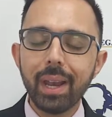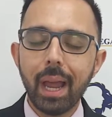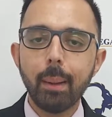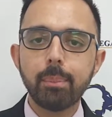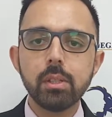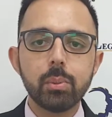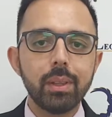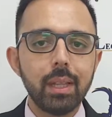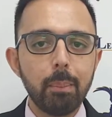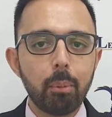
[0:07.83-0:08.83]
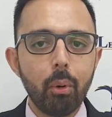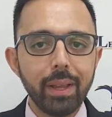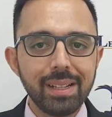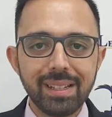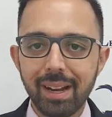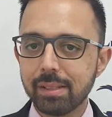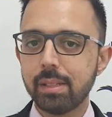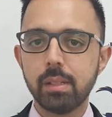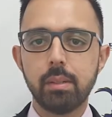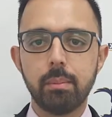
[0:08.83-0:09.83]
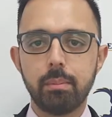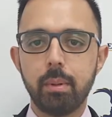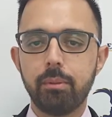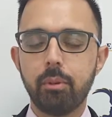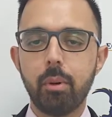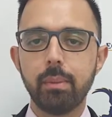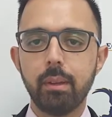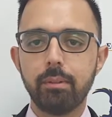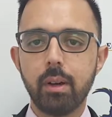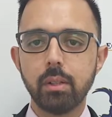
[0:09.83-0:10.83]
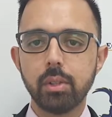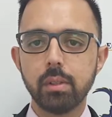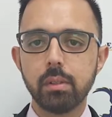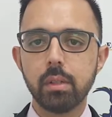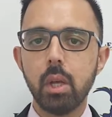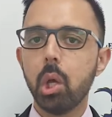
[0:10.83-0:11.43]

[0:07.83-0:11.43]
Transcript: happens when the employee doesn't perform their functions?